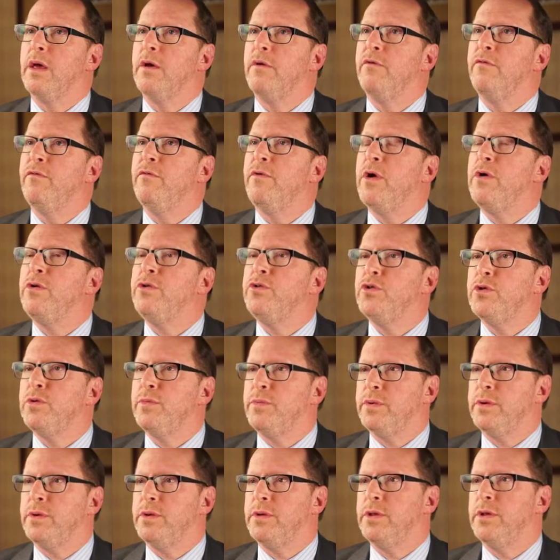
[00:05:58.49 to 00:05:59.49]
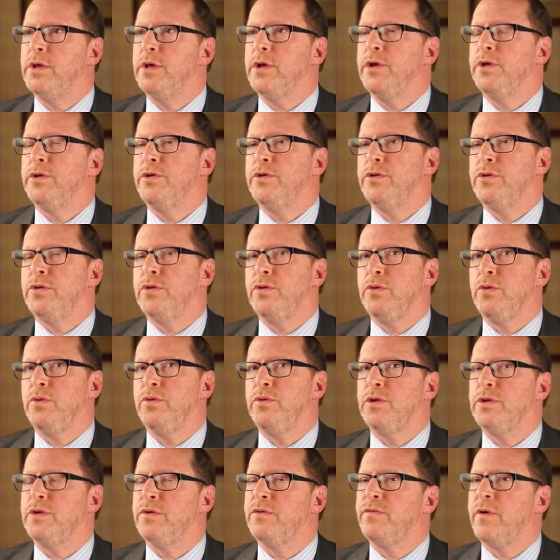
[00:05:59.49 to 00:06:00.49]
vulnerable to
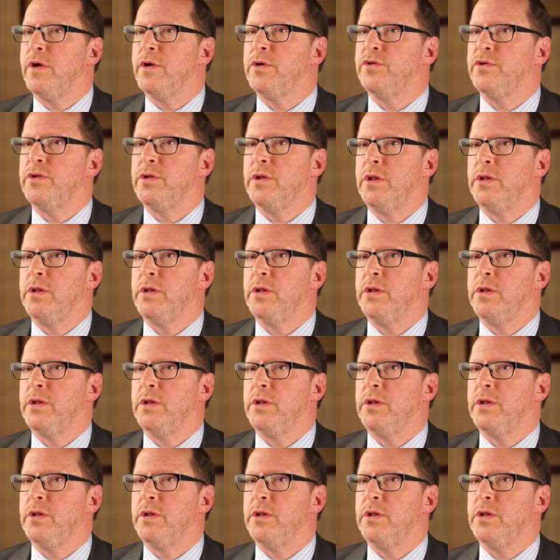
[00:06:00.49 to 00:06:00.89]
dysfunction